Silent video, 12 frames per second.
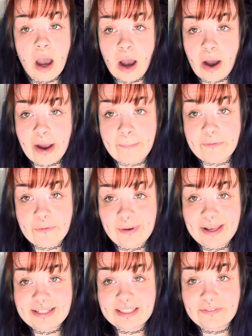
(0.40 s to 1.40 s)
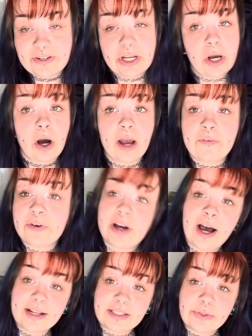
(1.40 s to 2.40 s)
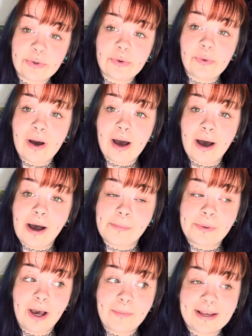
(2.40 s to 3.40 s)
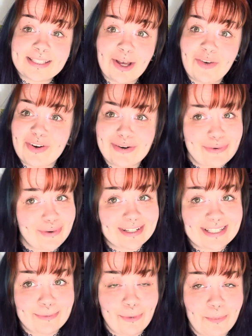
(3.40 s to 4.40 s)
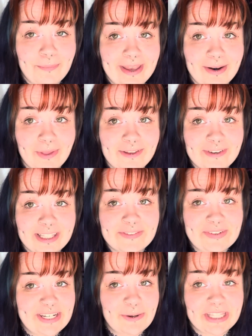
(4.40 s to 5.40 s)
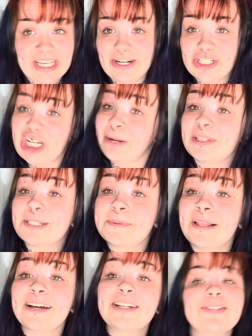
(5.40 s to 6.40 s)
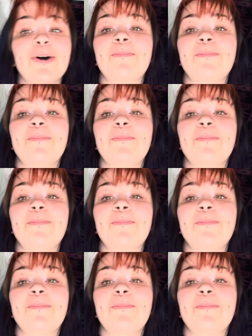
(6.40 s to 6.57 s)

All right, before we get to the video, I forgot to uh, plug myself, and of course, it won't be an OnlyFans video without a shameless plug, so